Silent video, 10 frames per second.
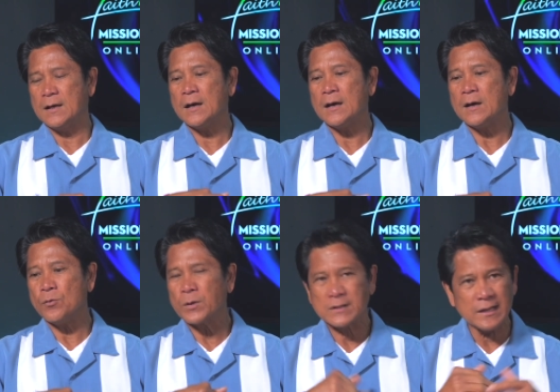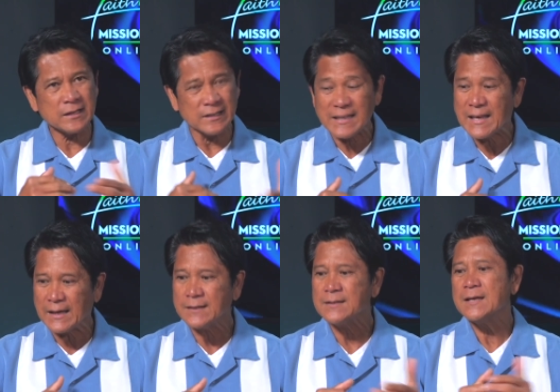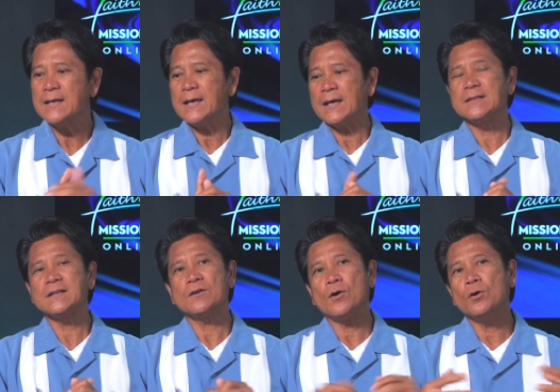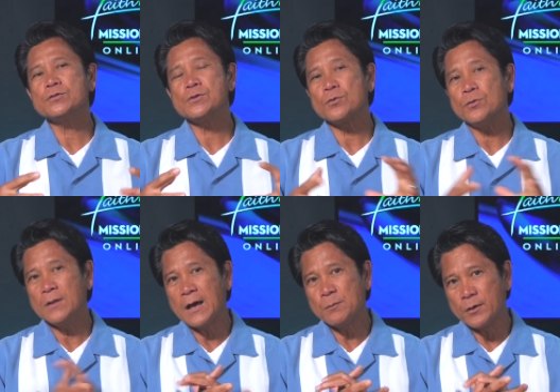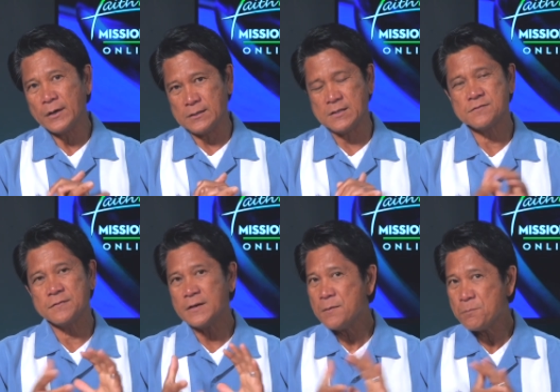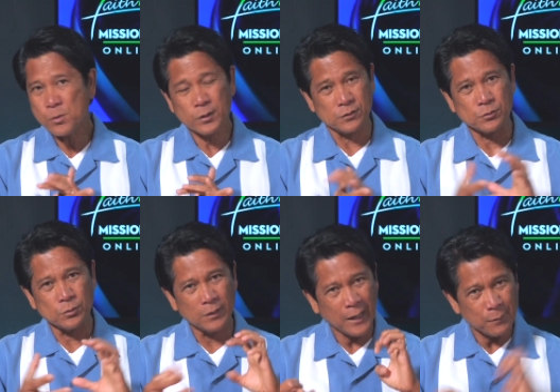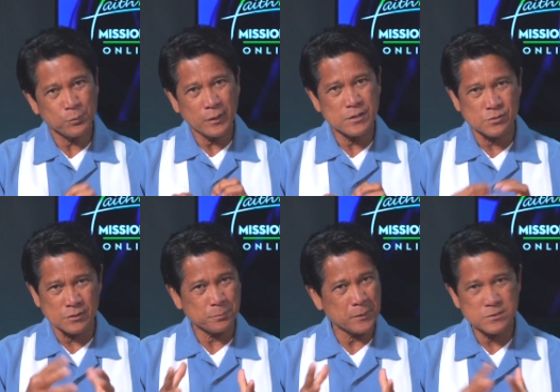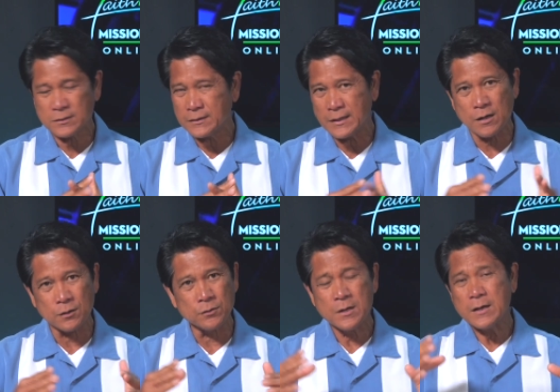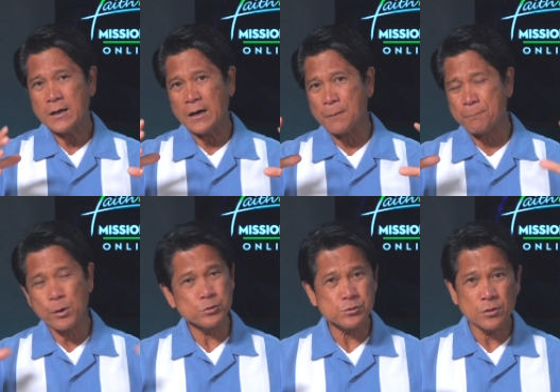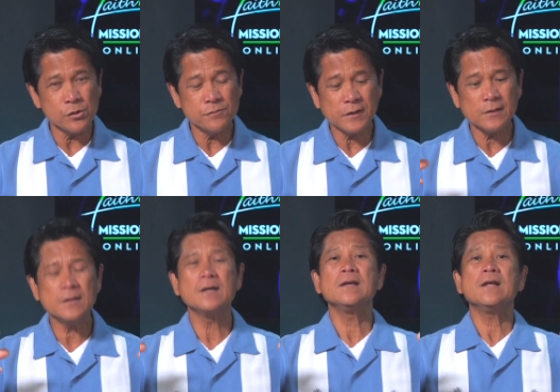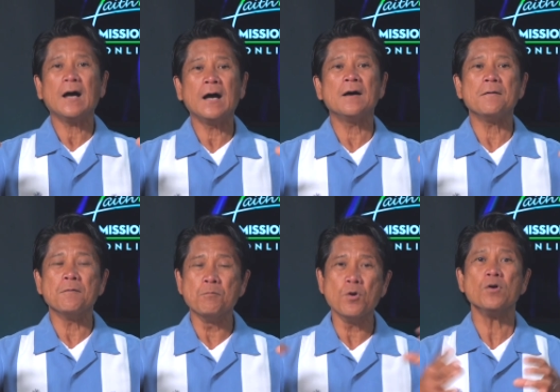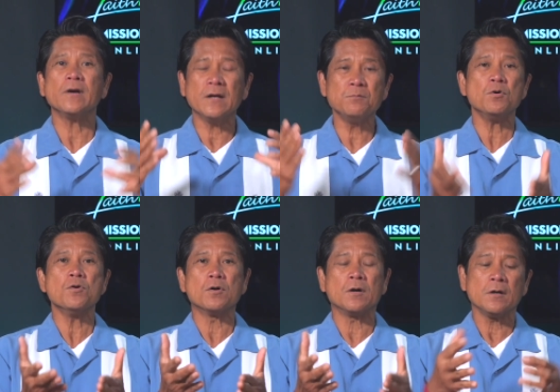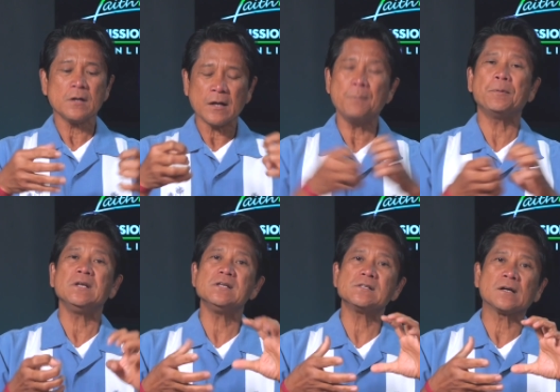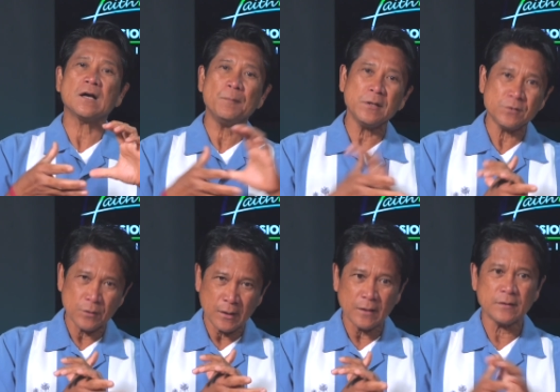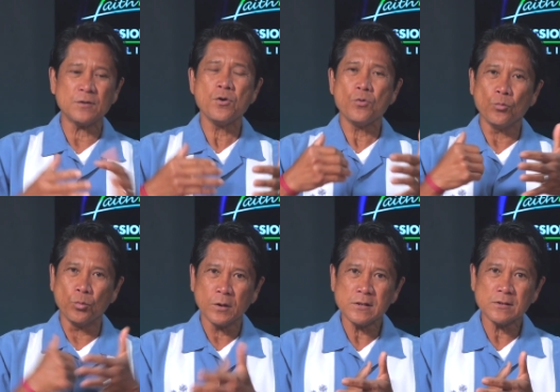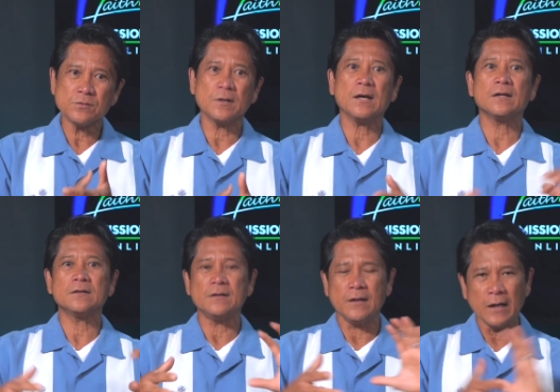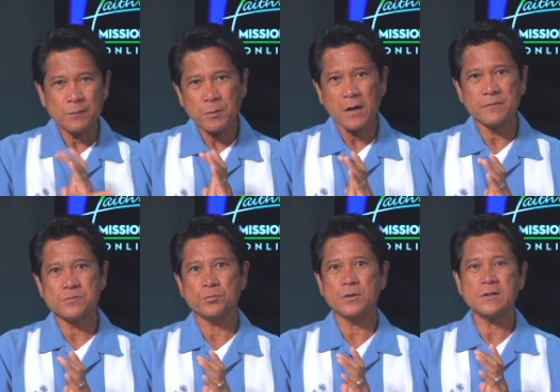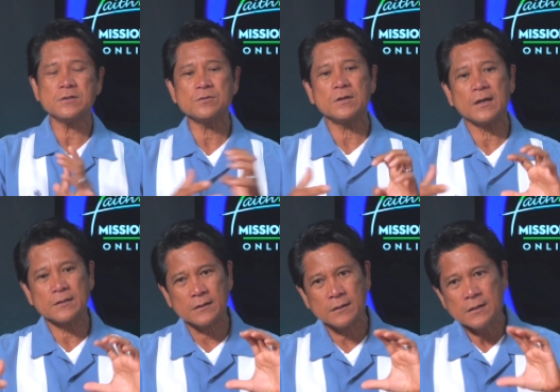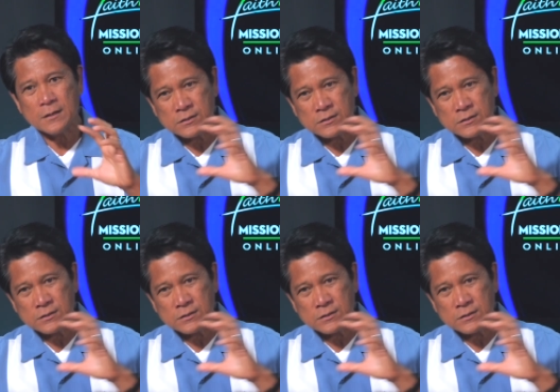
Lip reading: what they can get, and then also collaborate. It's very important. Collaboration, especially now, post-COVID, more and more companies are coming together, working together, nonprofits working together,